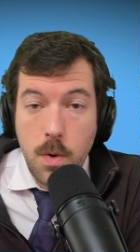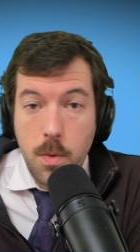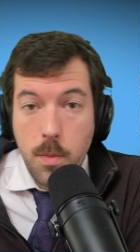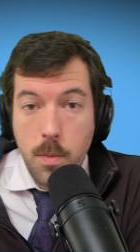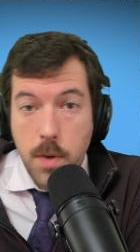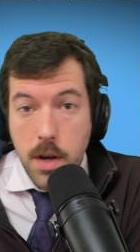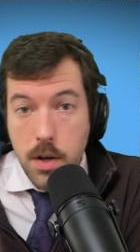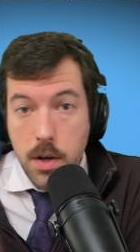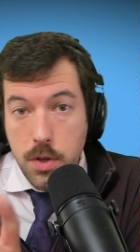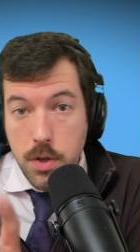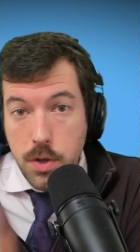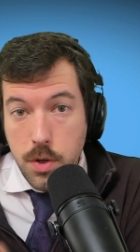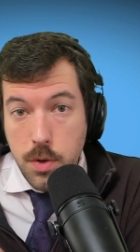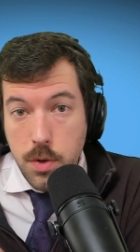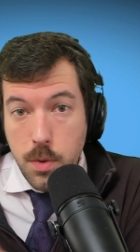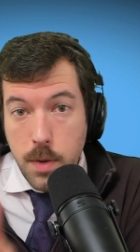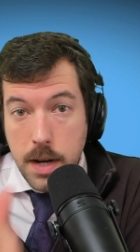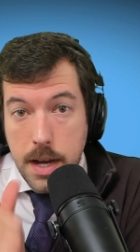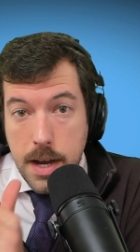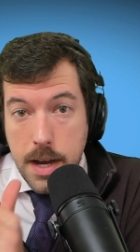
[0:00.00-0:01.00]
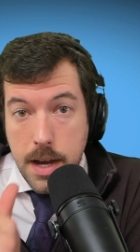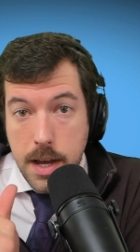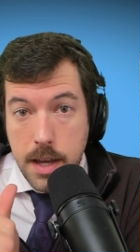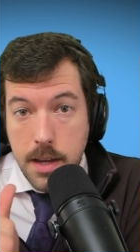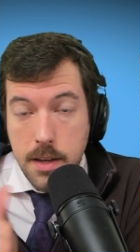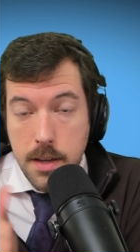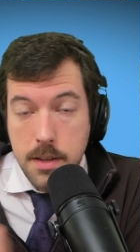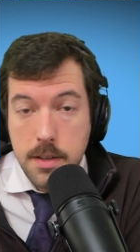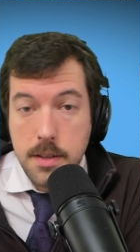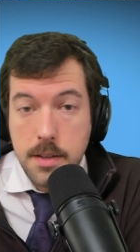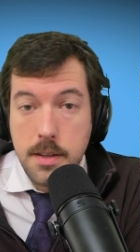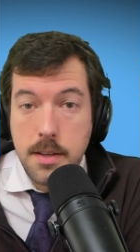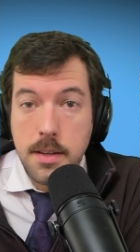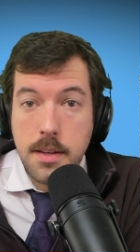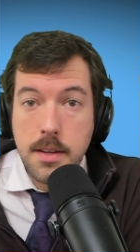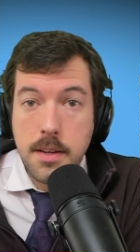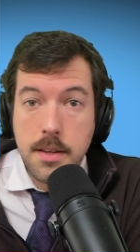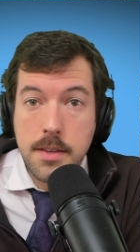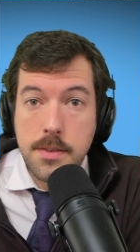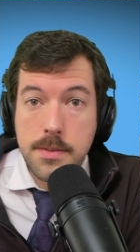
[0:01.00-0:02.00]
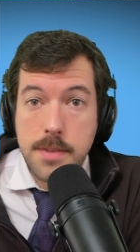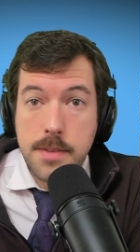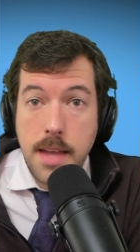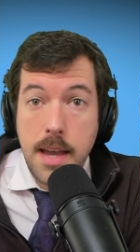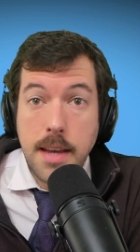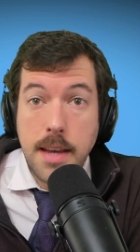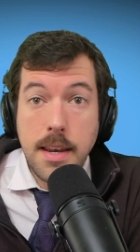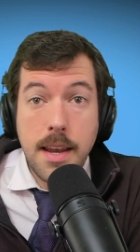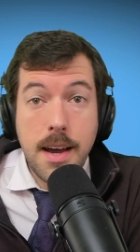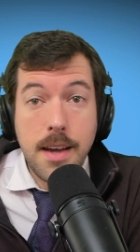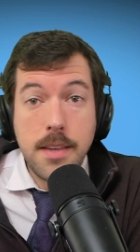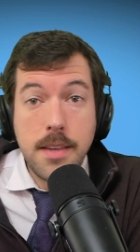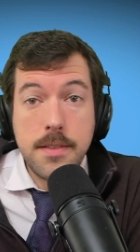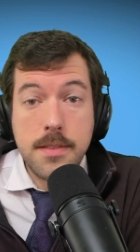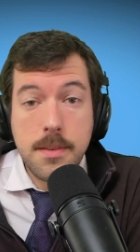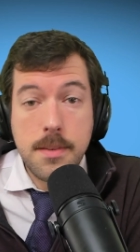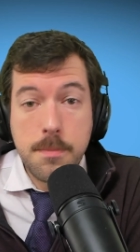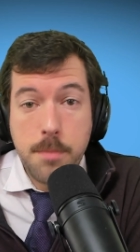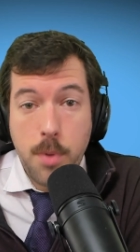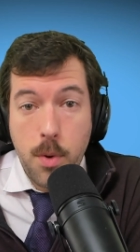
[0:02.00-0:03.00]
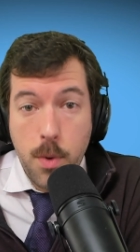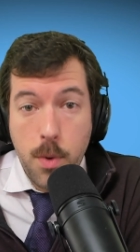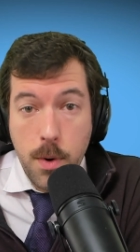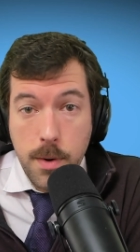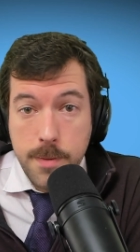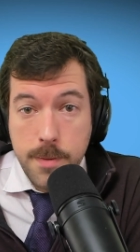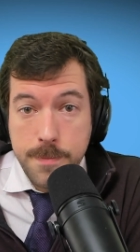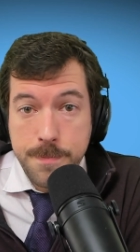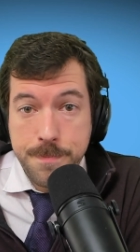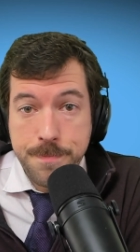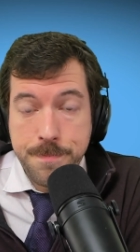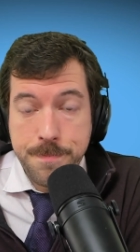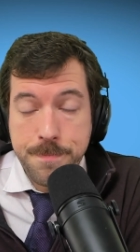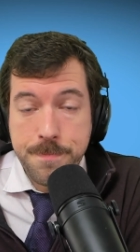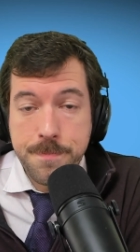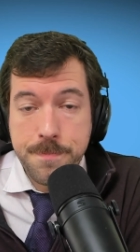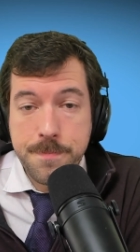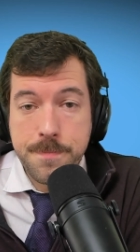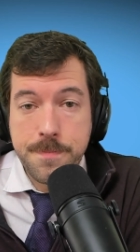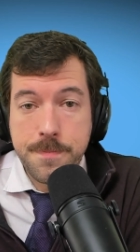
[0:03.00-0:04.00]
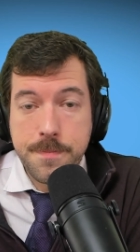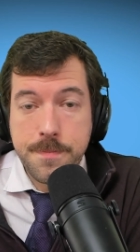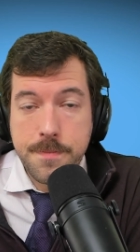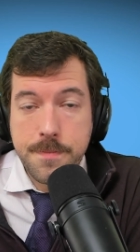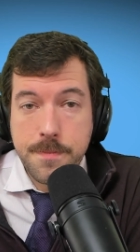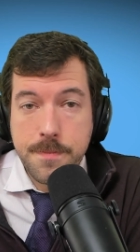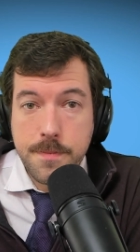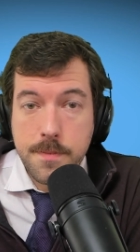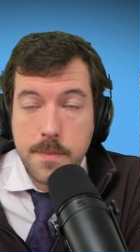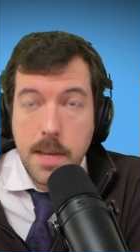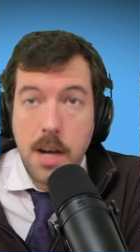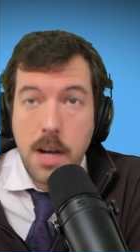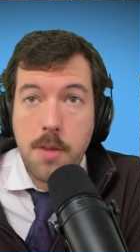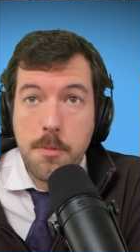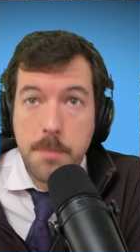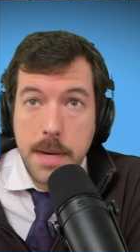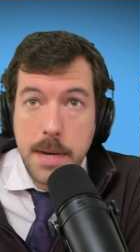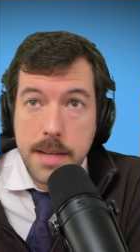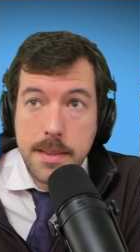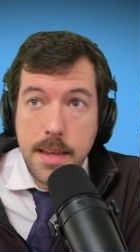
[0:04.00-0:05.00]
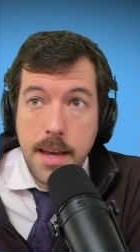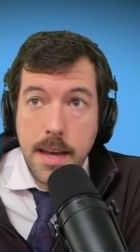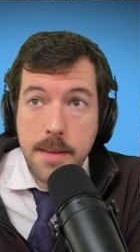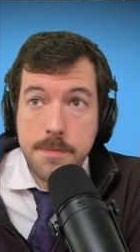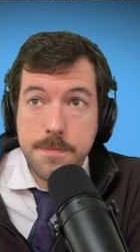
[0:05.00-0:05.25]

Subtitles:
Well, you and I stay nice and poor. Tell them about that.